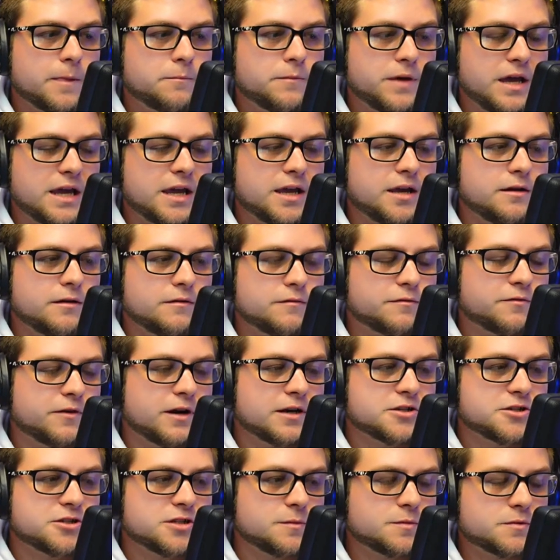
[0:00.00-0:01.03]
making
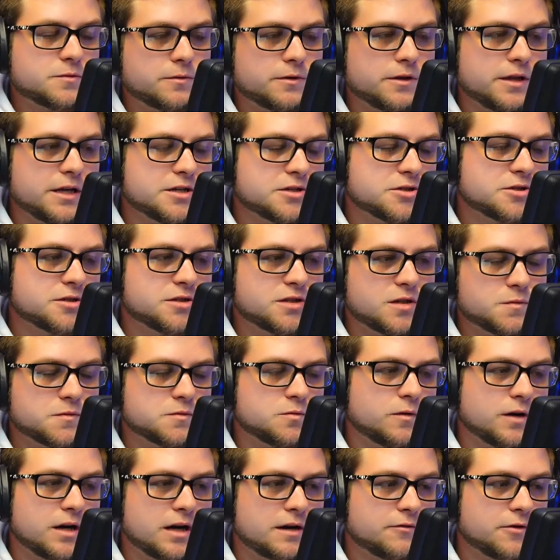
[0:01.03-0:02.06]
friendships,
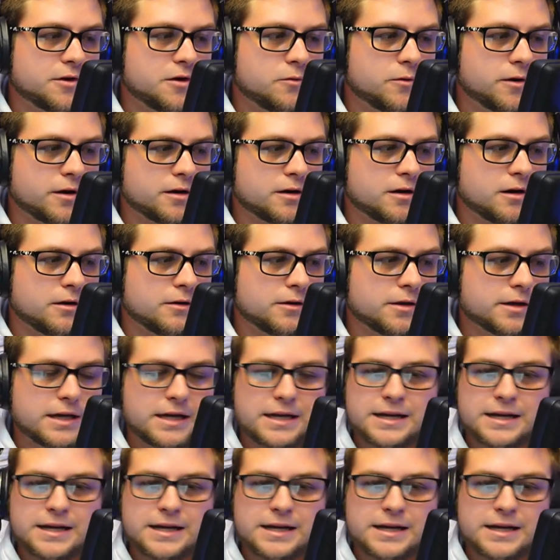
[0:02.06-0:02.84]
relationships, whatever you want to call it,